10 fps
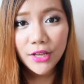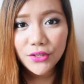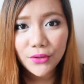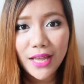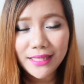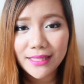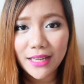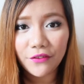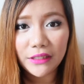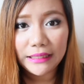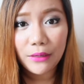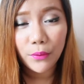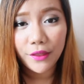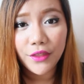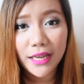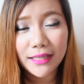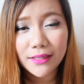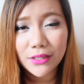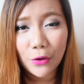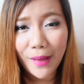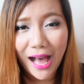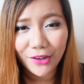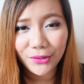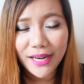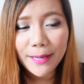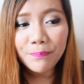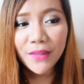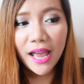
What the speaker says: So that's definitely one thing. It's so powdery.